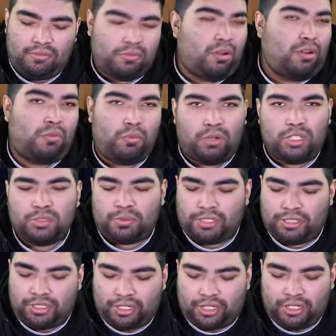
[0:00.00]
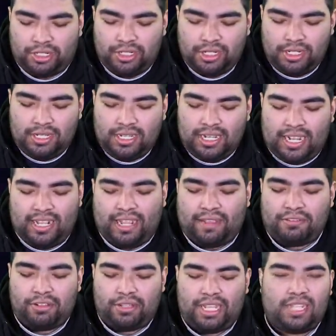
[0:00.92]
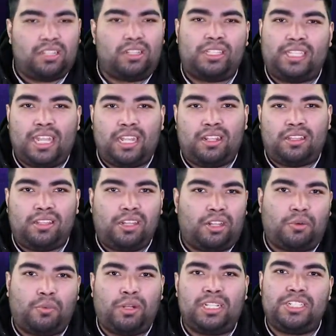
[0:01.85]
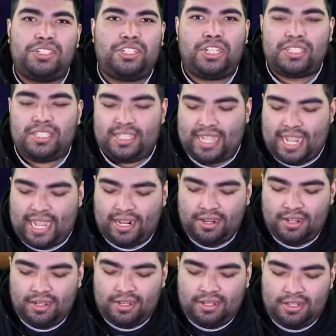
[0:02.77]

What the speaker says: Well, once per turn, and after that the other one is just dead.